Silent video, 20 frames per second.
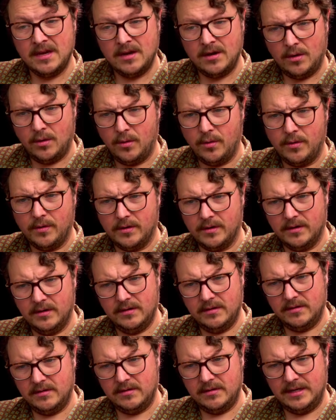or
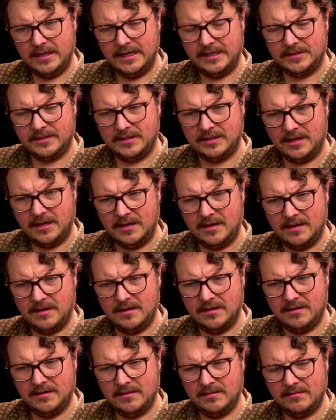it's a
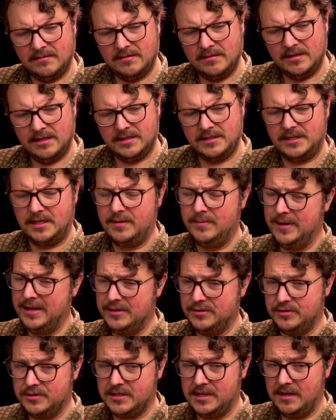D
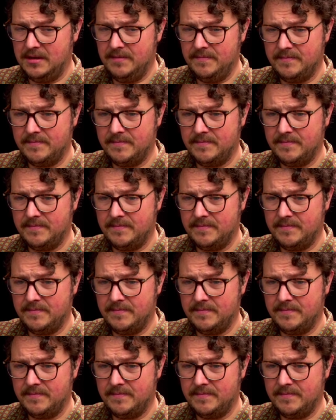major scale.